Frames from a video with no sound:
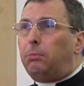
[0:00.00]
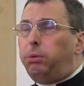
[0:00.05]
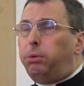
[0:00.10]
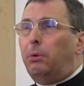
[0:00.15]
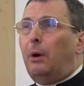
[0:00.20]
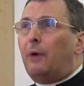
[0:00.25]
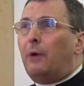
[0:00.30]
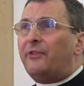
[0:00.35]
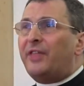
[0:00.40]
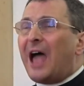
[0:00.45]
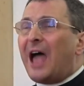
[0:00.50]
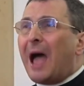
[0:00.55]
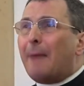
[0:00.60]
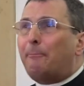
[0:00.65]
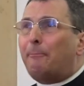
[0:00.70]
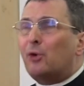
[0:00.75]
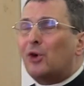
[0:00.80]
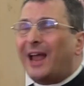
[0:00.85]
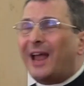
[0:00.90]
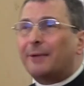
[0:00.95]
of the
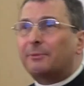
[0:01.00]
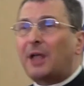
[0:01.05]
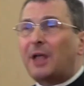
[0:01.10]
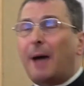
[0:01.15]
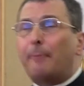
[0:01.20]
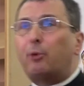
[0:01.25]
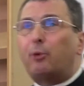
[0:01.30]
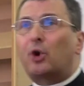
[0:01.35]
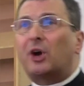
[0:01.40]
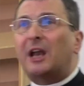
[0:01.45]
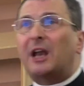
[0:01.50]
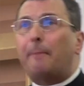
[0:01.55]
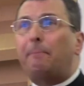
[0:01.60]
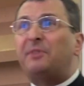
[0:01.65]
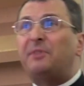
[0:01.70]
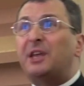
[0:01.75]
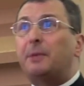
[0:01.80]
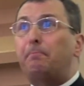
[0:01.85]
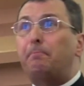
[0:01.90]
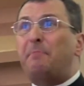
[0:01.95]

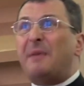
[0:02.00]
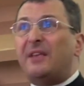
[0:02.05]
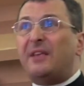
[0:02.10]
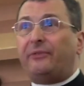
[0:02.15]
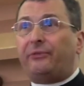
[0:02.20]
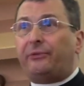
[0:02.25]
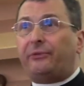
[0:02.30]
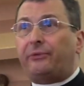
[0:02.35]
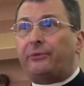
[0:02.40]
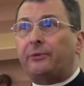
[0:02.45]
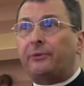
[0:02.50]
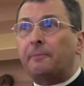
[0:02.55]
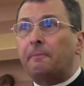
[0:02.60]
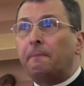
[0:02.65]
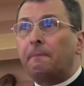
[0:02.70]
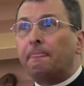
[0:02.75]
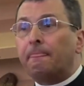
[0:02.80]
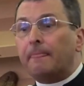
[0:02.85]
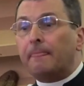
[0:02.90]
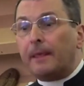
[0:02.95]
apocalyptic beast.
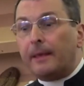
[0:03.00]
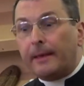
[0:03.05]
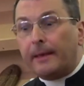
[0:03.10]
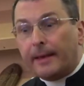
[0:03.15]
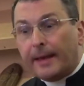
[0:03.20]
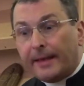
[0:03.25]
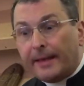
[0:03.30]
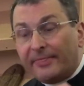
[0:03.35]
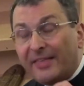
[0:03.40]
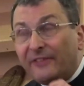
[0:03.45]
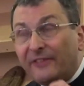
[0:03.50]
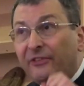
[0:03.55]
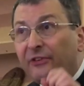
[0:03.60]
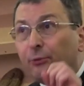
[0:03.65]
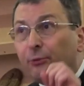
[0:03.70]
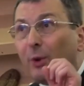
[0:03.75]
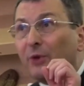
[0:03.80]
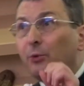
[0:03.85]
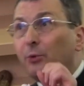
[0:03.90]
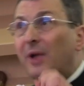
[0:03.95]
And this is
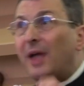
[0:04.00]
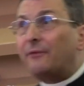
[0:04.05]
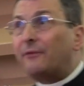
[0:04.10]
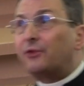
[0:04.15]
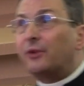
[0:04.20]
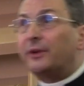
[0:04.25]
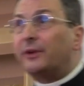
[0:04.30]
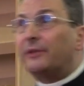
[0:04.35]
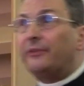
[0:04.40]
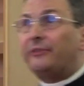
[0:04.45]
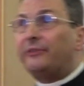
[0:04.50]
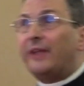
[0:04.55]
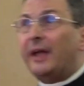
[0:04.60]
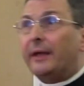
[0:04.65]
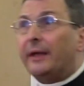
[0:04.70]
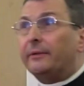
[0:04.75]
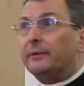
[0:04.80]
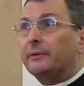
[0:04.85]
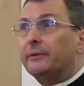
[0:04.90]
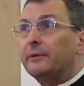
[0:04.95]
what we have to
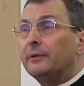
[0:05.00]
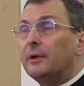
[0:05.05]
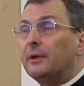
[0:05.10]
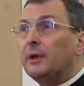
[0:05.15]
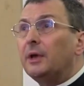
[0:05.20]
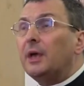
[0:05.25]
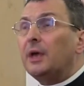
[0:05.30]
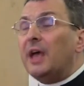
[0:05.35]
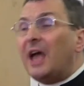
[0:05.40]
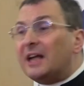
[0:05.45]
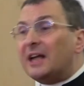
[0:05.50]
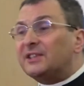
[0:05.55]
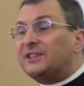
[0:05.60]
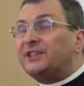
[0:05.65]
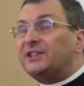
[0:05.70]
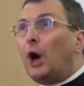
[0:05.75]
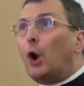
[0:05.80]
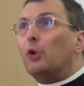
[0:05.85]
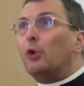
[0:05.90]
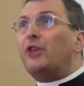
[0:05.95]
understand. And
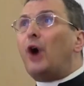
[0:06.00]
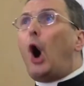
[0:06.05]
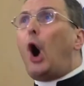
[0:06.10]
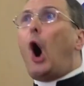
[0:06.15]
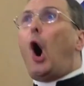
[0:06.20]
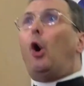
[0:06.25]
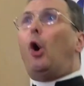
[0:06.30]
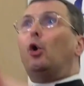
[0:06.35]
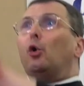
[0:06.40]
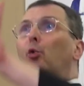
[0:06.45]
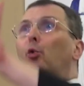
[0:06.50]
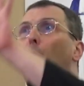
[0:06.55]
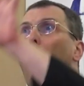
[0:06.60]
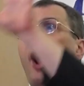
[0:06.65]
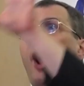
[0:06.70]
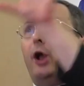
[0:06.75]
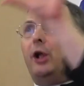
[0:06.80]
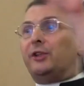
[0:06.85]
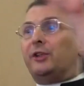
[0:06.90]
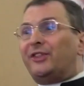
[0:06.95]
so the whole
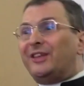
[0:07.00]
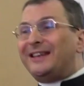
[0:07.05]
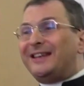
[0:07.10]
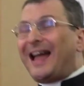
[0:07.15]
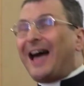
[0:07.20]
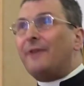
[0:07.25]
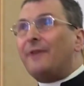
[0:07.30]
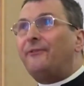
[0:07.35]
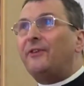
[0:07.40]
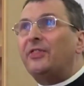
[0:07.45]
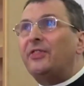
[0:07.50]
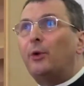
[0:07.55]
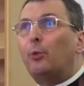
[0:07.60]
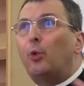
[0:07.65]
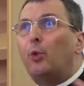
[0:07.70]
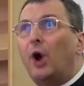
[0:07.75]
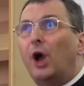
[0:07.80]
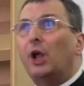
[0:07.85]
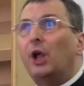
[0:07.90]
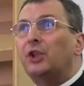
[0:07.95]
world, the life in the
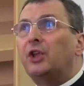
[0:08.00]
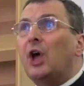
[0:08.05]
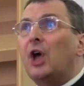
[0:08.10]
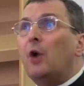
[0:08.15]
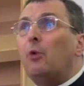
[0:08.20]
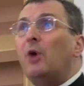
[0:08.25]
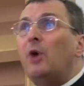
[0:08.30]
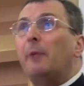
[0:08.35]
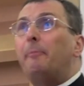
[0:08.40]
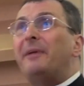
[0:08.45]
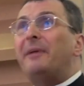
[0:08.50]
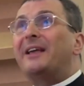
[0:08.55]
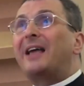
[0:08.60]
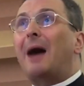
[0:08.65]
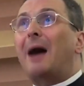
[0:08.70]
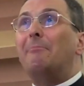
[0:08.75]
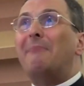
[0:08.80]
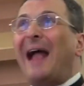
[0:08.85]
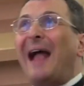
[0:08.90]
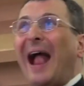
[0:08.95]
world, will
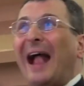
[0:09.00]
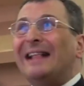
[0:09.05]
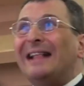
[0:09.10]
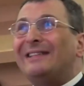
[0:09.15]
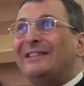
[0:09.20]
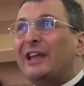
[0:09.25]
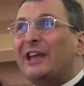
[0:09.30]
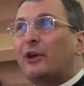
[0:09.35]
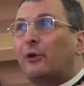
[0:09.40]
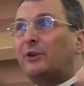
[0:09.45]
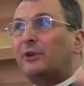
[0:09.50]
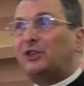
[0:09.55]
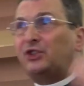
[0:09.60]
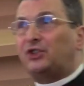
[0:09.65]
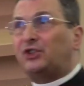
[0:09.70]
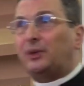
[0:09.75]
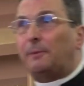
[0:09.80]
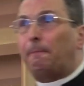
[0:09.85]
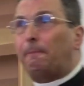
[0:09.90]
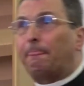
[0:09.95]
become
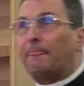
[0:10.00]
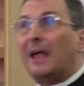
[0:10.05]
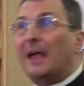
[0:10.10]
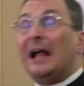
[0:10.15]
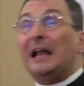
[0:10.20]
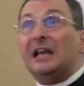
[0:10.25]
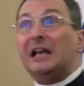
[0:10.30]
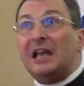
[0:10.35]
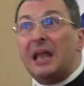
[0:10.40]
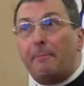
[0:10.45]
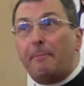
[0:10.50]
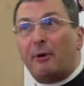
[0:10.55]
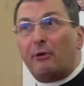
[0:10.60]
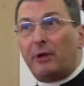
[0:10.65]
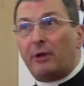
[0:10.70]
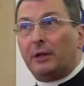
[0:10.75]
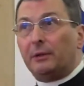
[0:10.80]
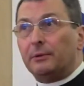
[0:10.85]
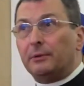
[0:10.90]
anti-Christian, liberal,